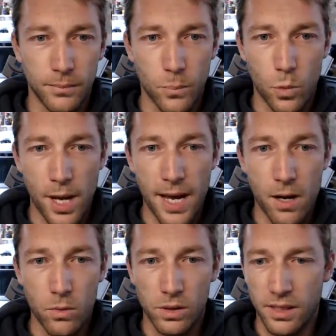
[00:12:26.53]

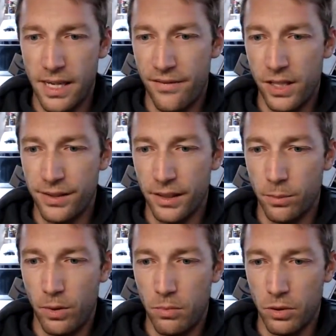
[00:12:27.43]
Wow, 76
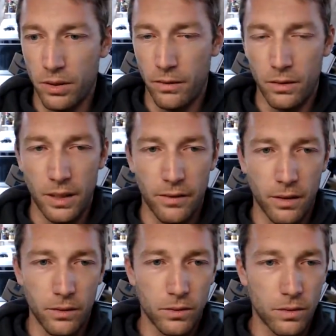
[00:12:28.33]
people, 77.
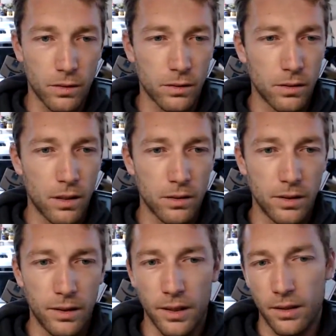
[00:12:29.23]
I
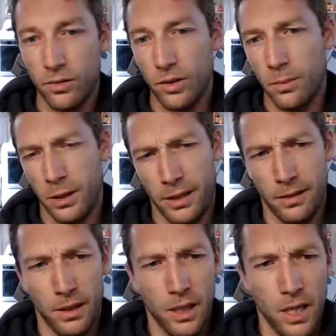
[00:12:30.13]
honestly thought this was going to be like a
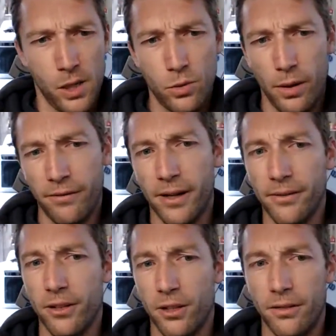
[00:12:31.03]
25,
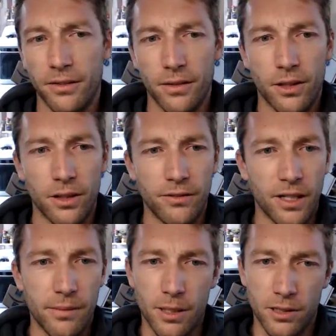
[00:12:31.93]
30,
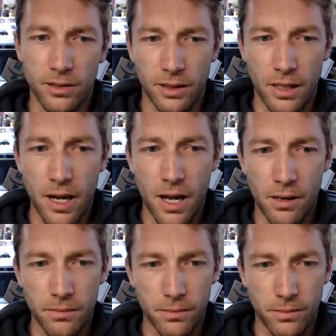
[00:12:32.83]
35
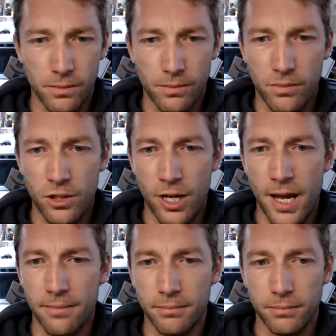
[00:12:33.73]
person
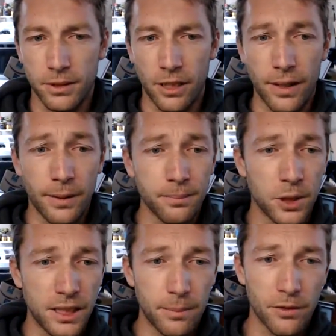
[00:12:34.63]
chat. So anyway,
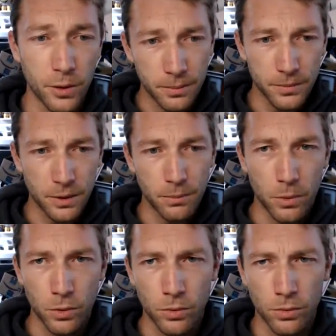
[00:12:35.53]
what's up, everyone? Good
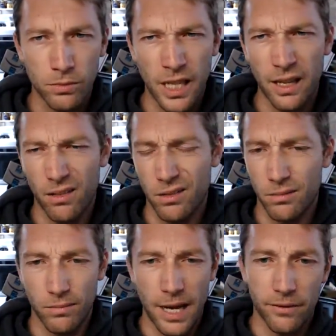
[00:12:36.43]
morning. It's
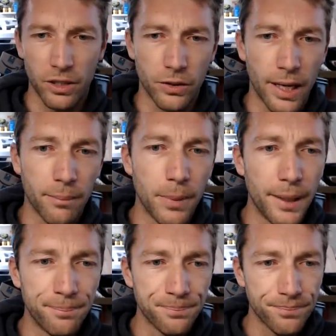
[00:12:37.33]
afternoon now, but